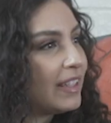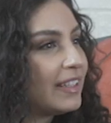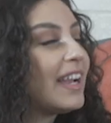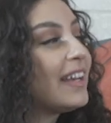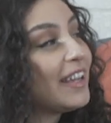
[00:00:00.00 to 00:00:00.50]
an?
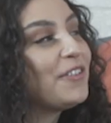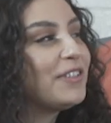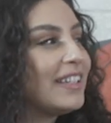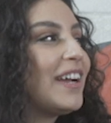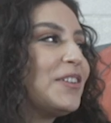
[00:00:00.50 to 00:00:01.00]
Yeah, that
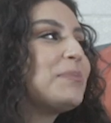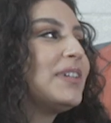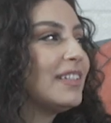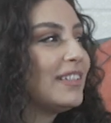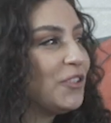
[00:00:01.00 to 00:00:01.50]
would that would be
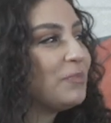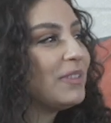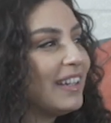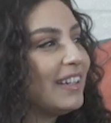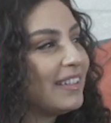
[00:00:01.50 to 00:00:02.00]
a dope
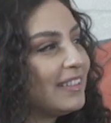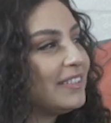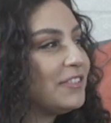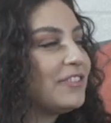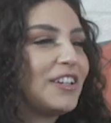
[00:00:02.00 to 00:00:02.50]
like
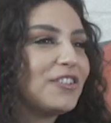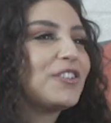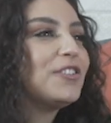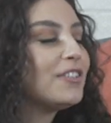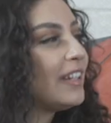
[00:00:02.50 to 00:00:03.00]
final
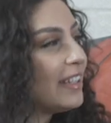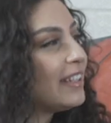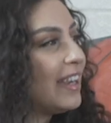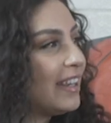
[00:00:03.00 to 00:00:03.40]
goal. Like yeah,